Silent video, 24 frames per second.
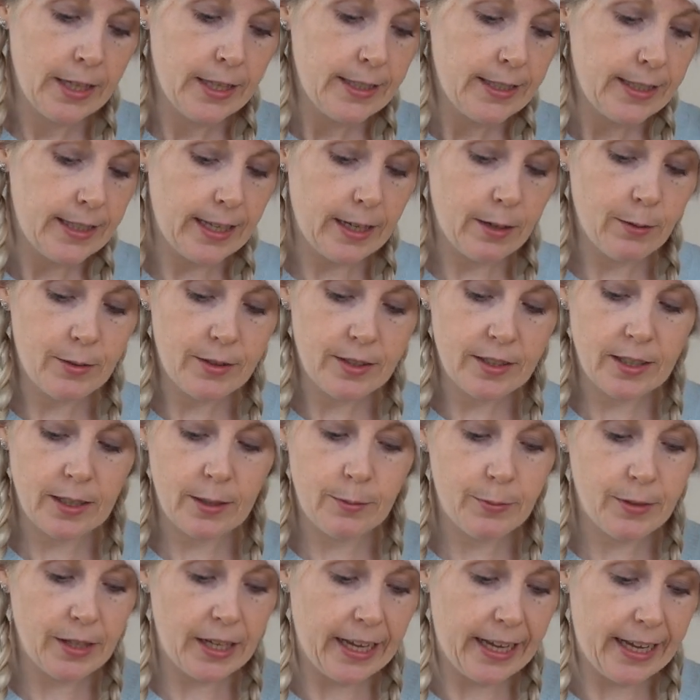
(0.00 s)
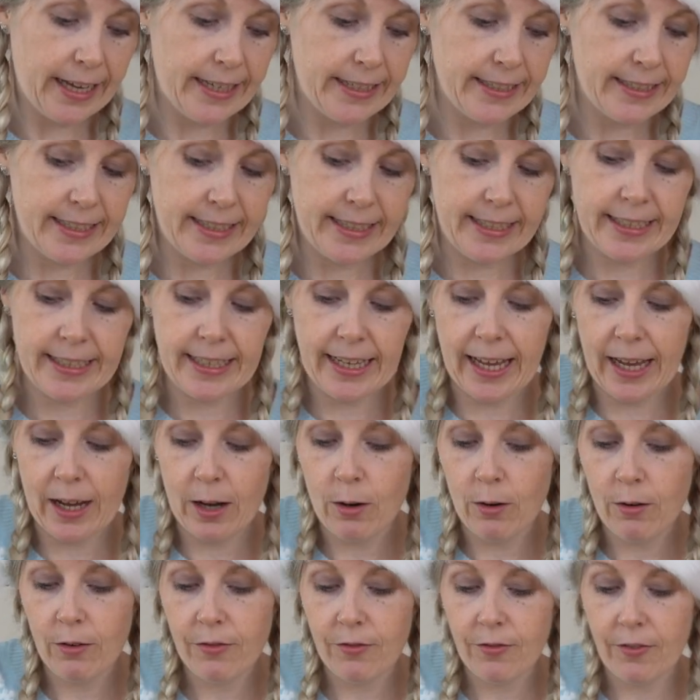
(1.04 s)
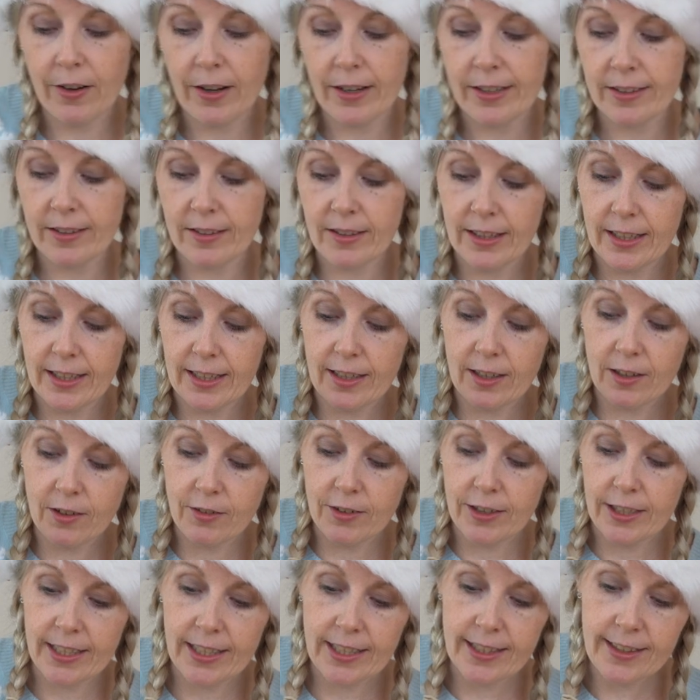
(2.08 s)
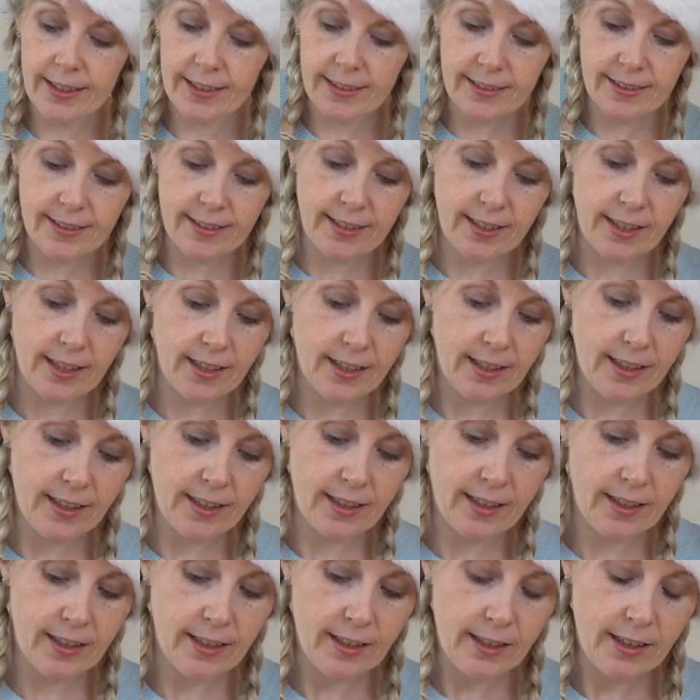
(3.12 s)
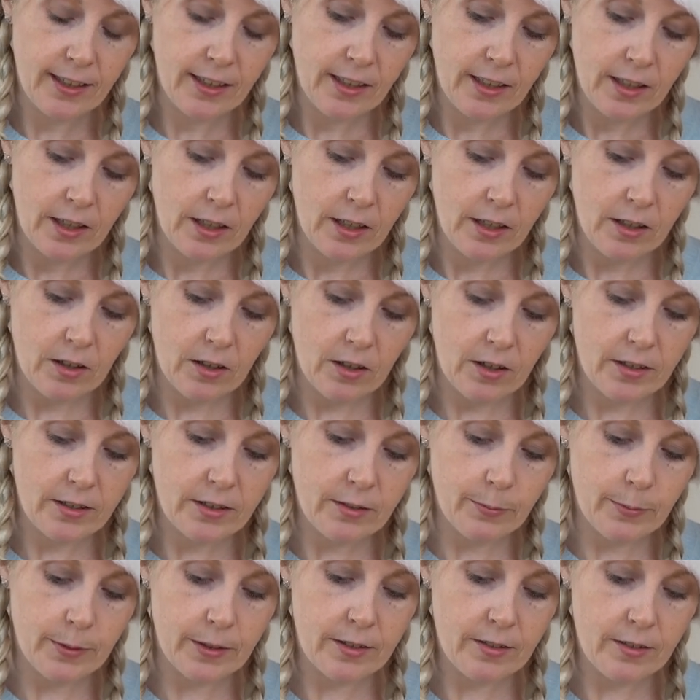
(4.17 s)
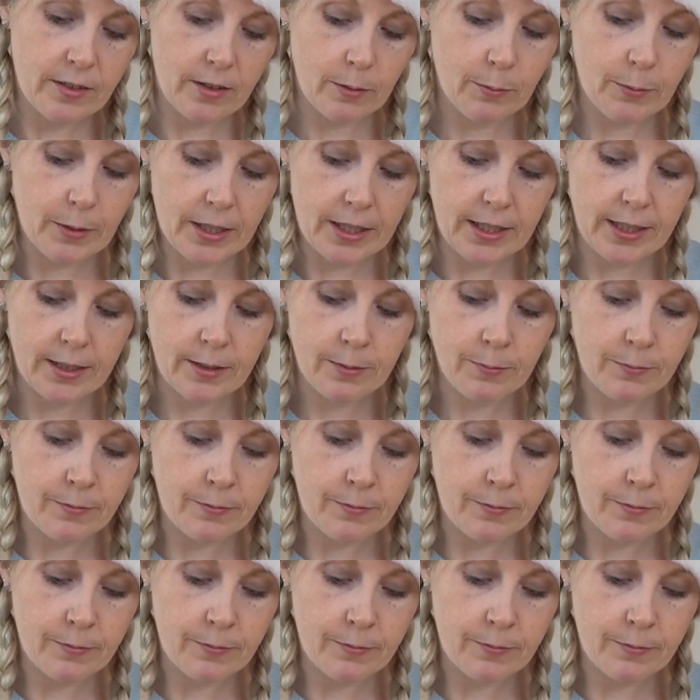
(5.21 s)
Now it's time to add in our final ingredients. Oh, it smells yummy.